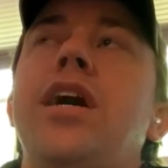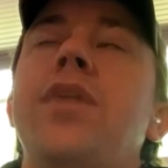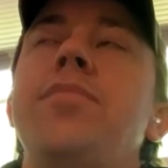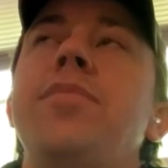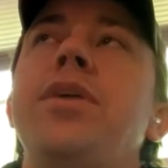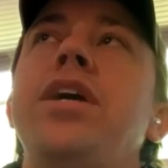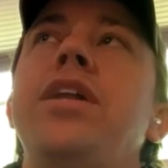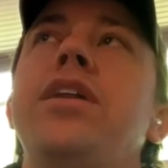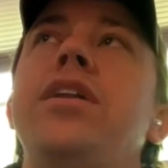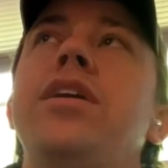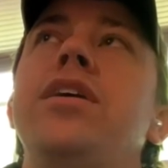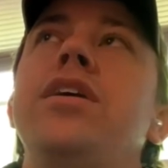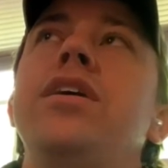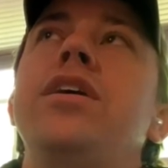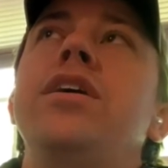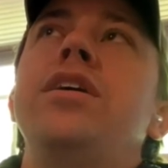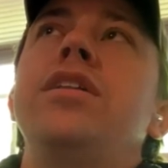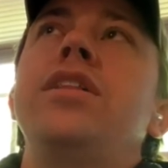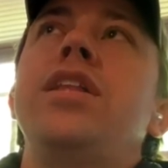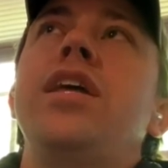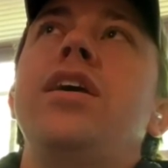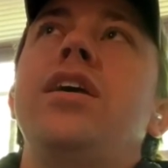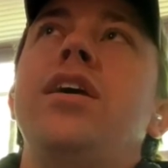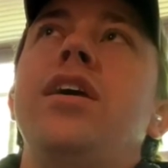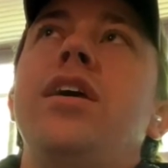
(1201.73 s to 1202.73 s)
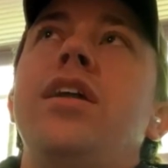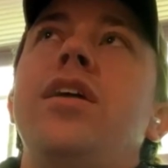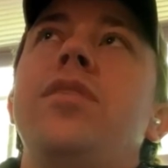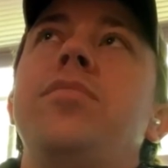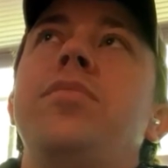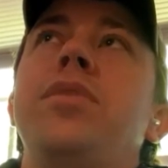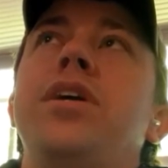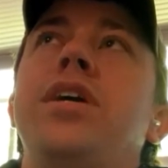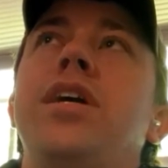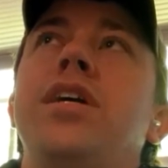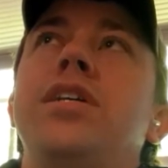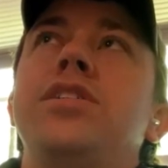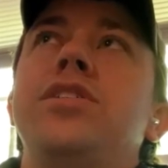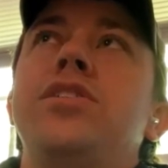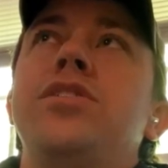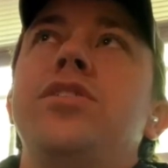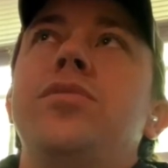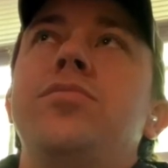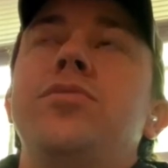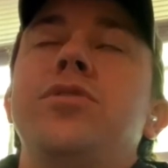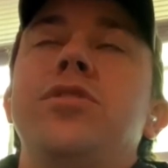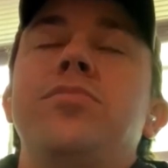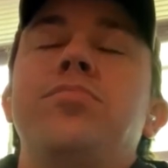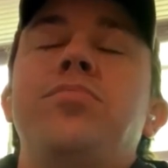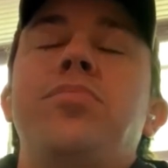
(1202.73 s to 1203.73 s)
I mean, they get it because they're
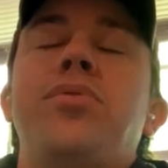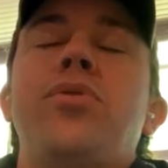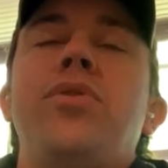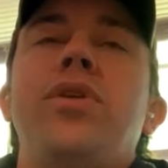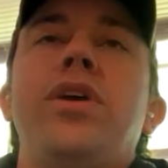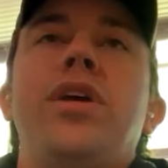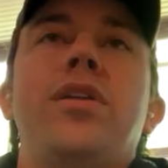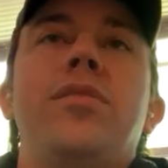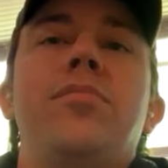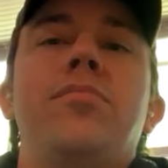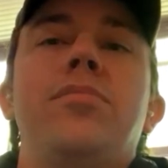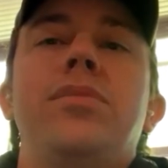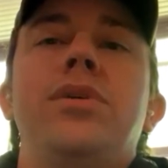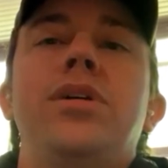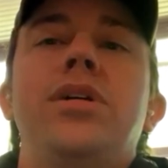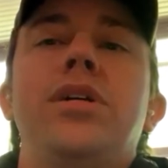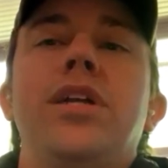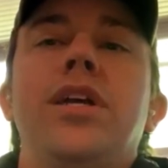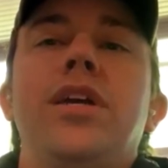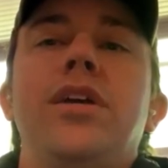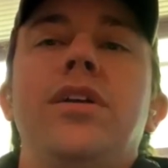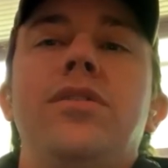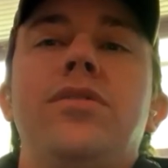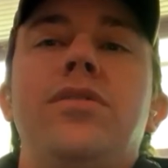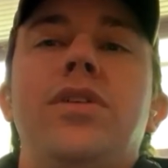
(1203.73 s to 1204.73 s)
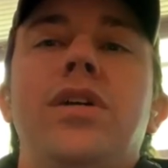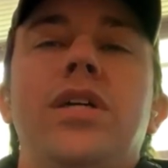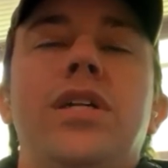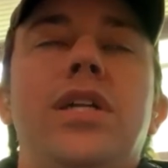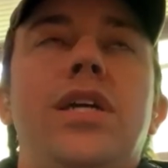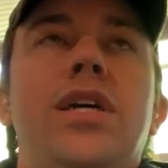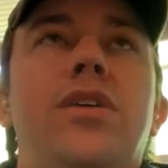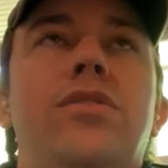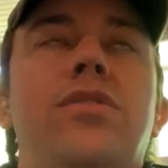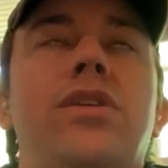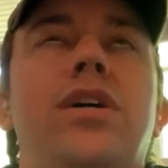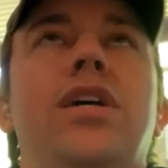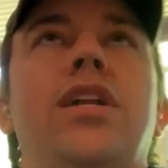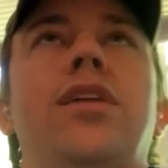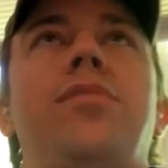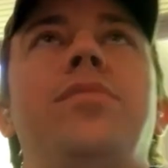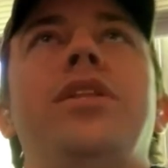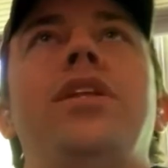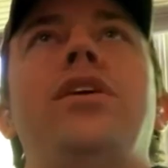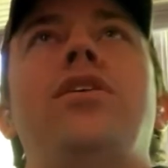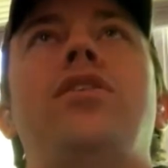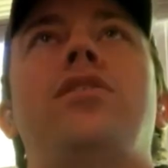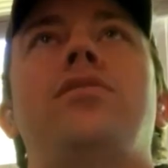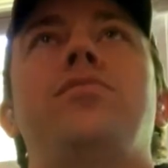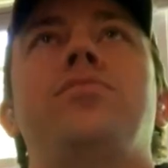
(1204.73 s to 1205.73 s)
just printing money right now, right? I mean,
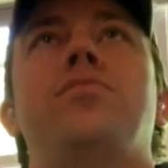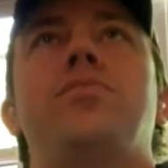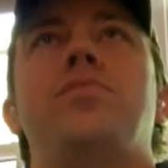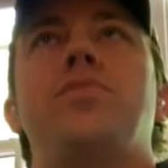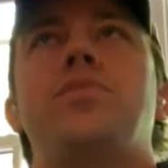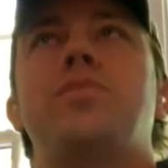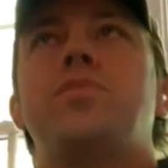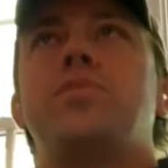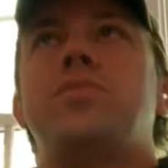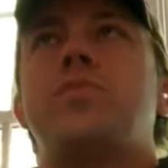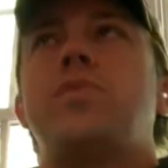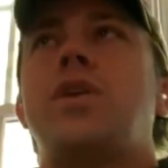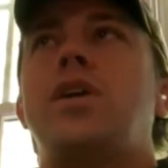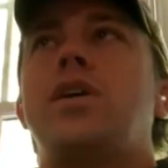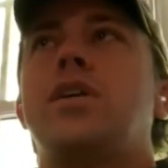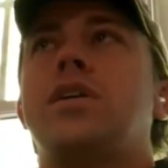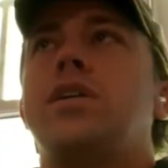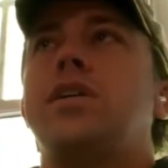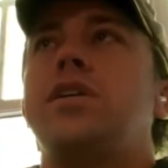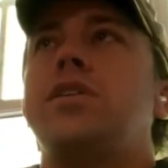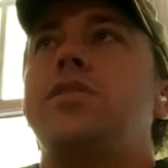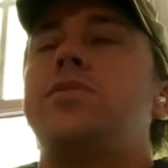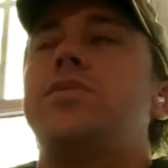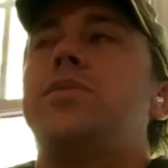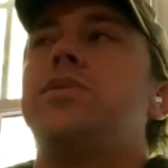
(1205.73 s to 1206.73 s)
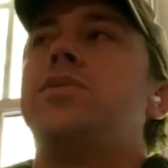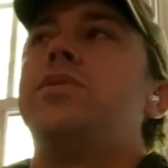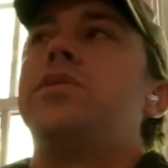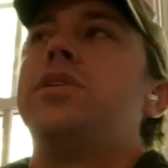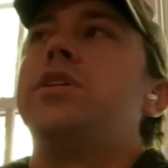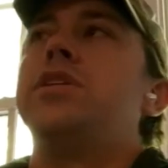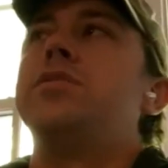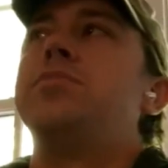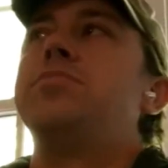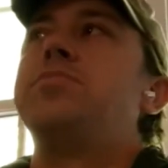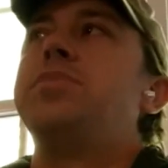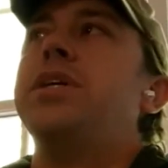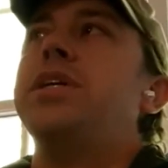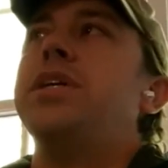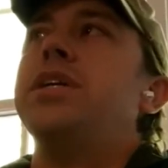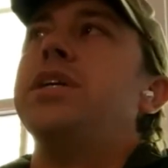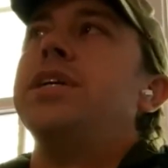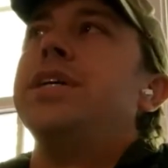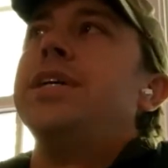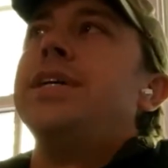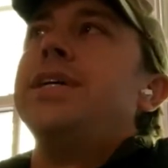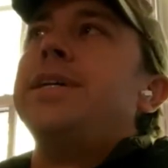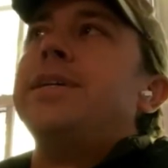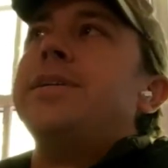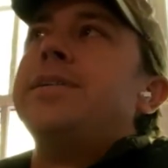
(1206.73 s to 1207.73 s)
they are rocking and rolling, but
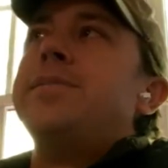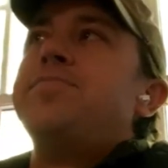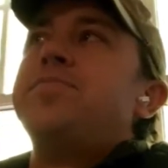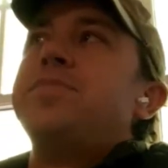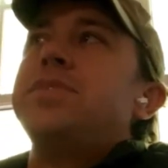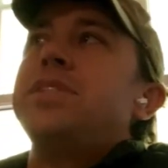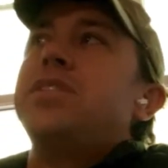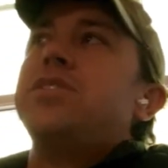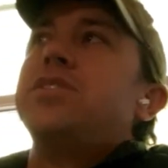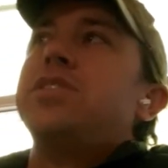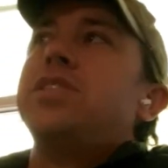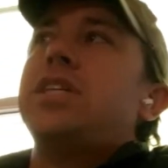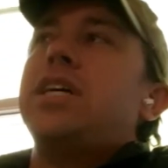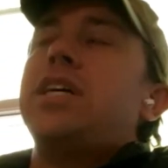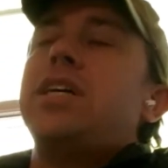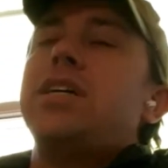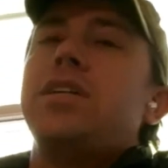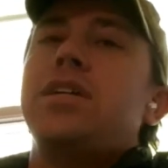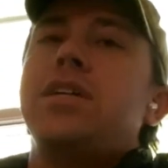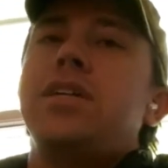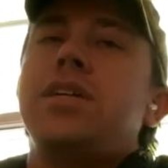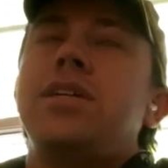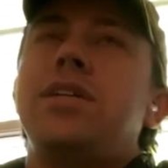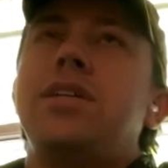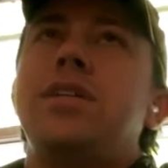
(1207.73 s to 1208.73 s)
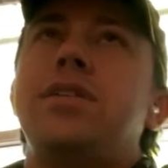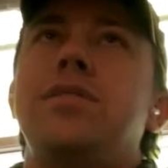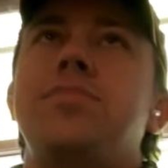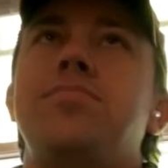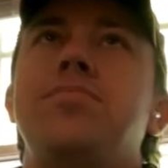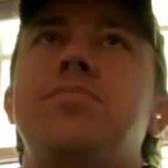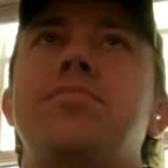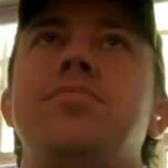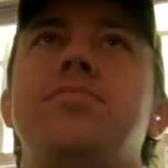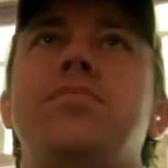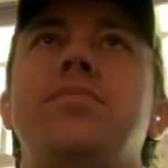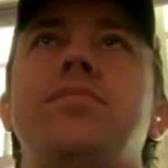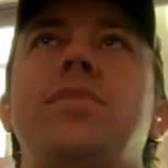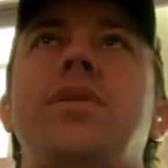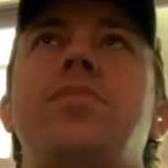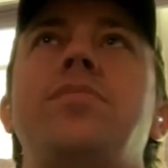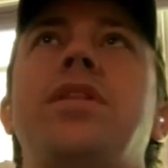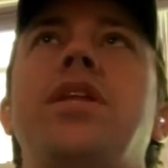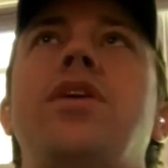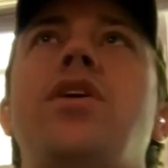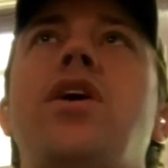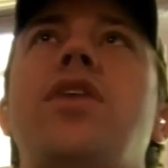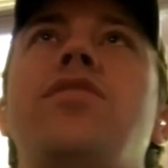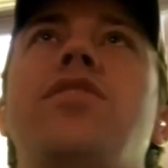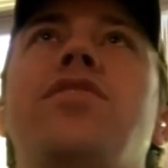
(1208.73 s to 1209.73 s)
there's not,
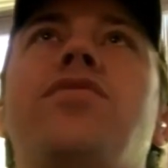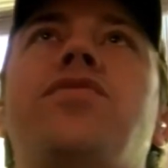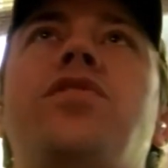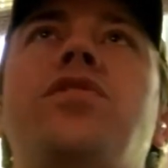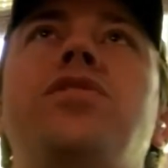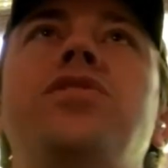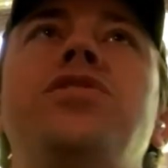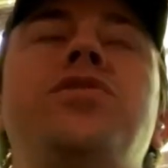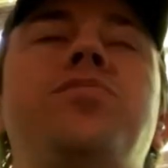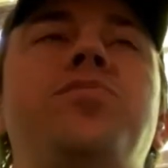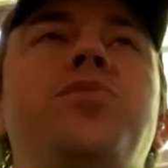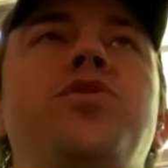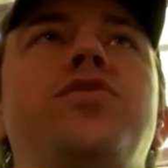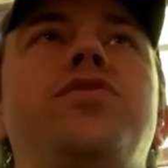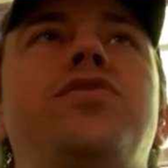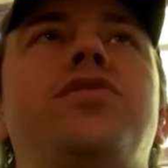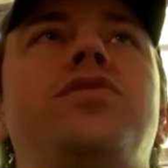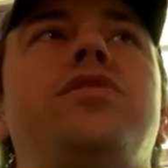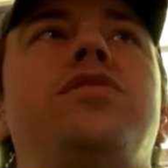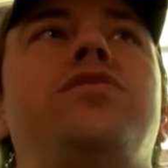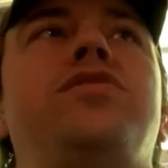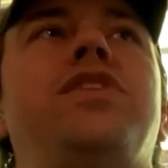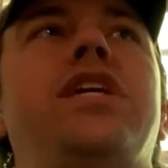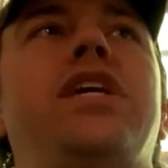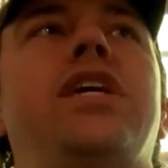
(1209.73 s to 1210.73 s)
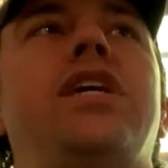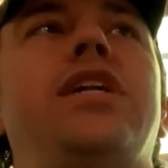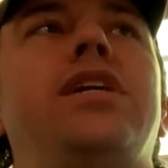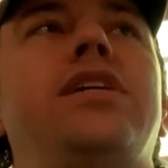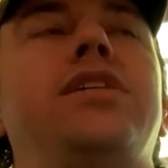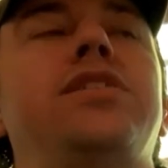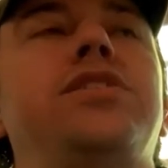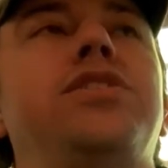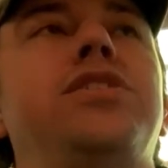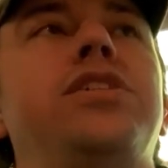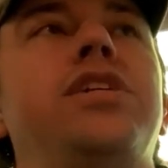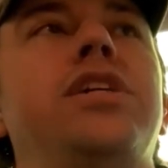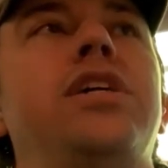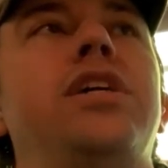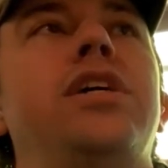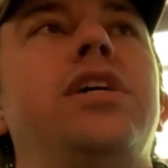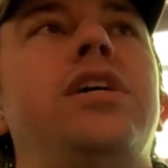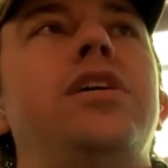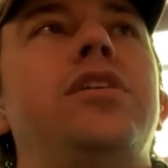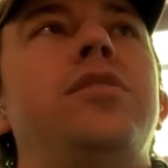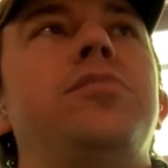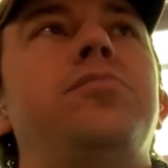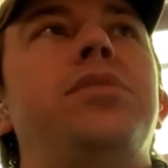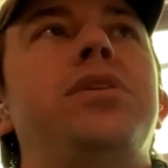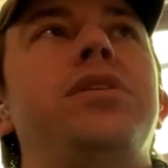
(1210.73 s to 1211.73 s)
they have the first mover advantage,
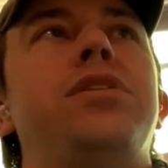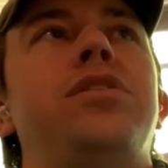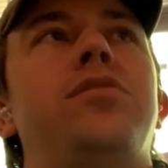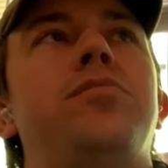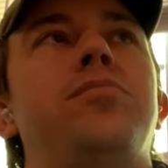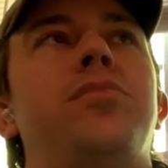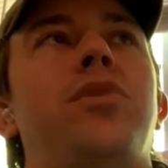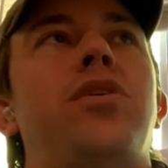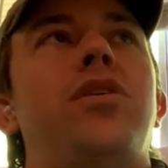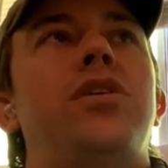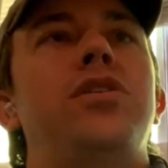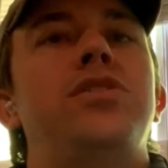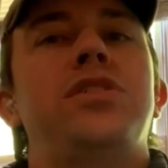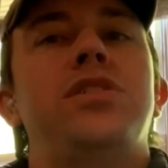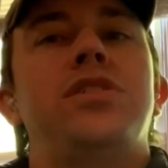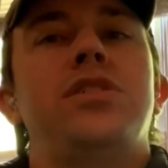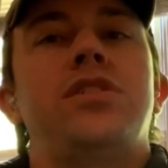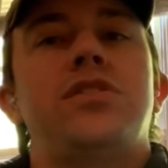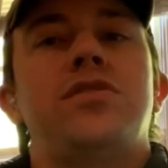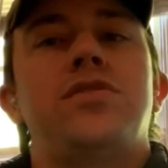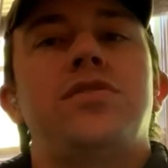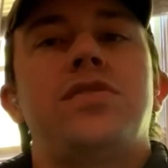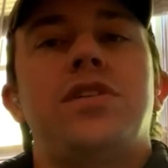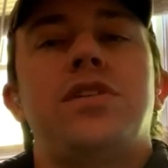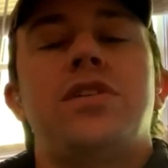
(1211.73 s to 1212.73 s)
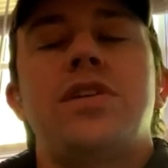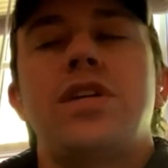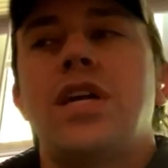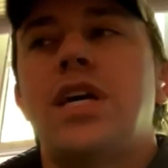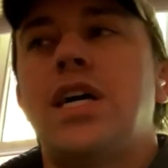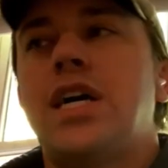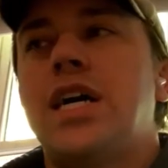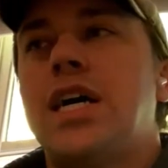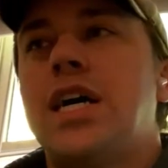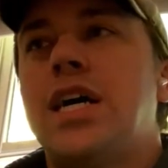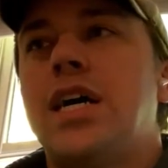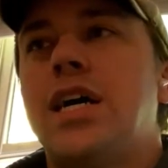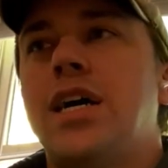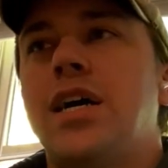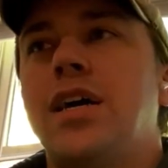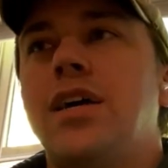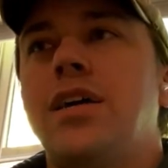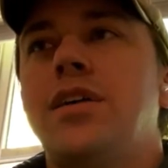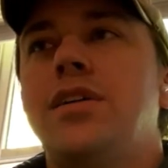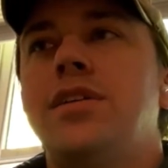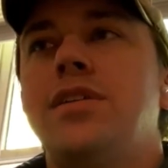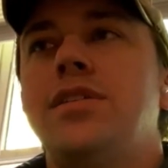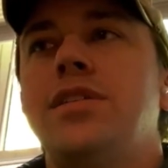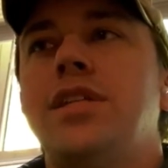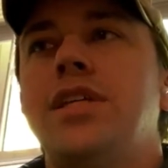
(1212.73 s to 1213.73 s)
but their margins are very high.
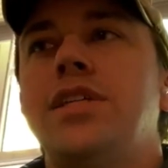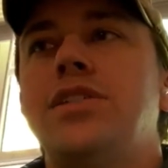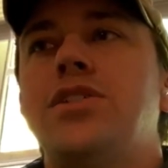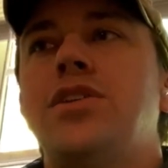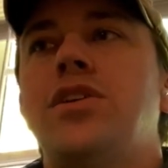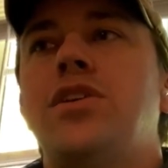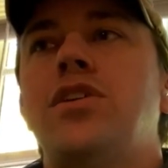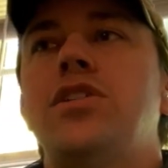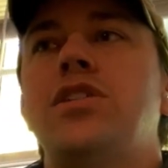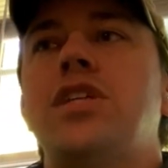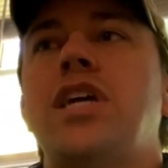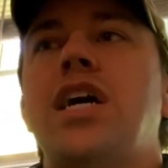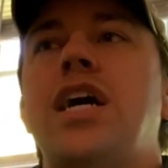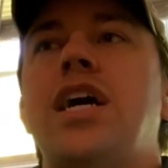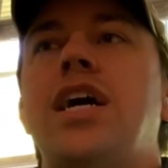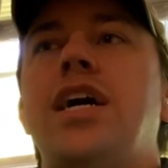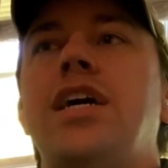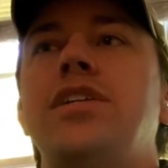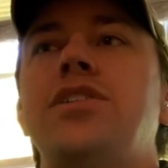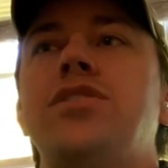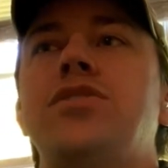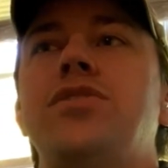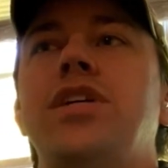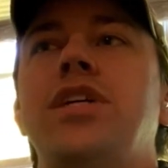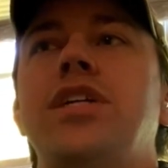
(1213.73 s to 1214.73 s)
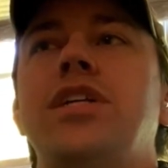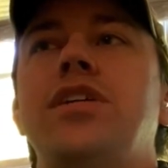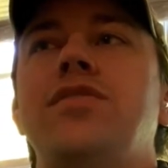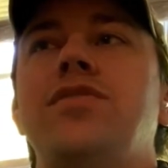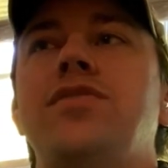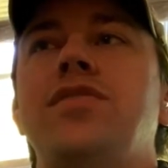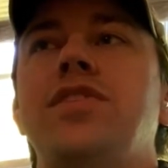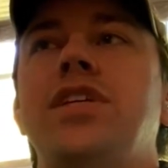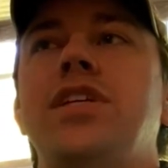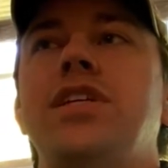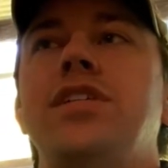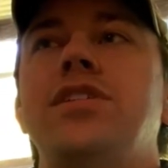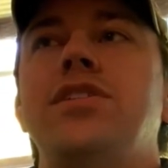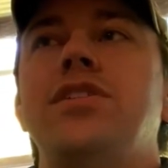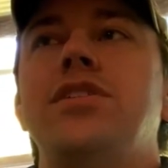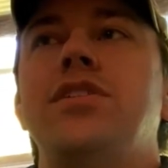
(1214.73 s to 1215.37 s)
They charge high trading fees.